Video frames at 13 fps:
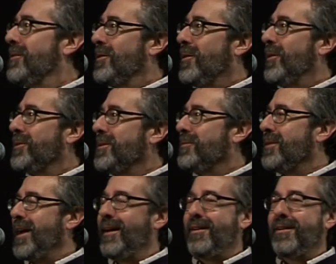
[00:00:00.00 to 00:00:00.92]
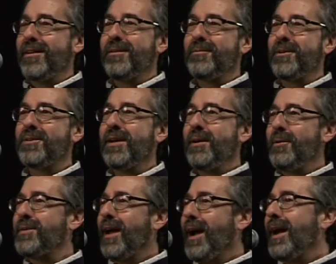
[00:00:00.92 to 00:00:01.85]
or an alternate reality, which
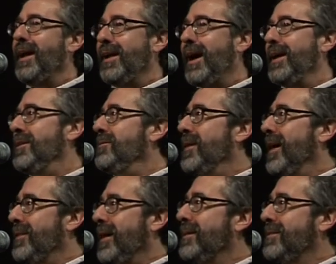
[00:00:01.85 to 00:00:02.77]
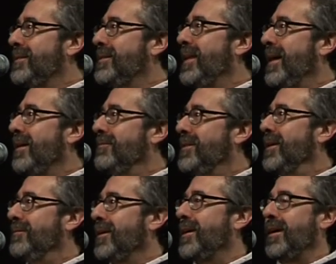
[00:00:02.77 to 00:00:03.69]
which I, I, I knew that that that I've
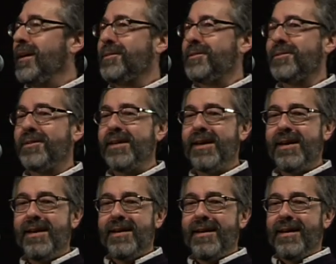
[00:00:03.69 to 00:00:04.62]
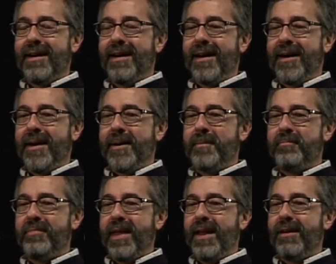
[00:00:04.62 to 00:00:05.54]
done very consciously.
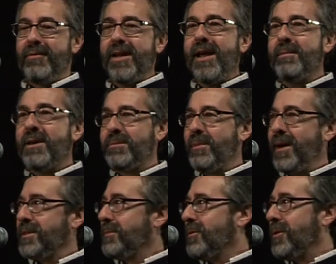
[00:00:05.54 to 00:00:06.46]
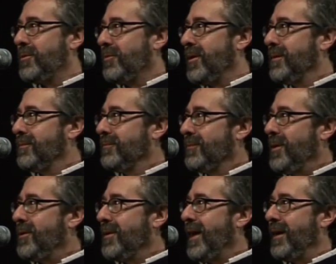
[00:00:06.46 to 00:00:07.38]
Um, and every game has a basketball court where
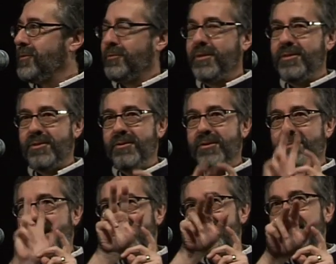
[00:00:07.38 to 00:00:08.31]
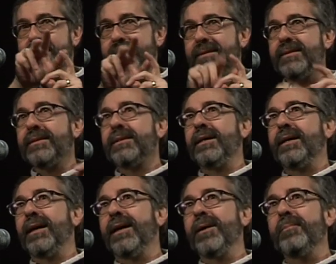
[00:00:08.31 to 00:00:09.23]
you can actually shoot a basket.
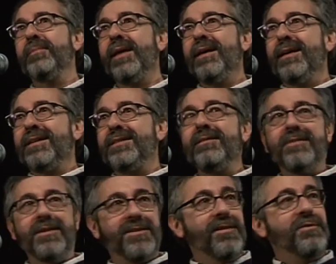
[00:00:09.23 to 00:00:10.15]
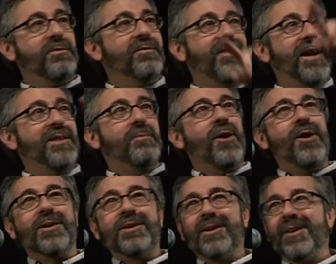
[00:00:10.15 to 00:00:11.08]
Um, see, if, see if you can find them
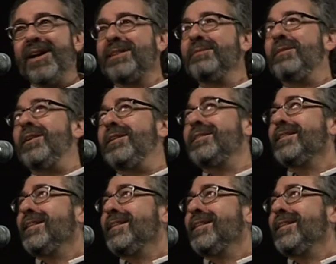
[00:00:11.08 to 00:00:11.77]
all, collect them all.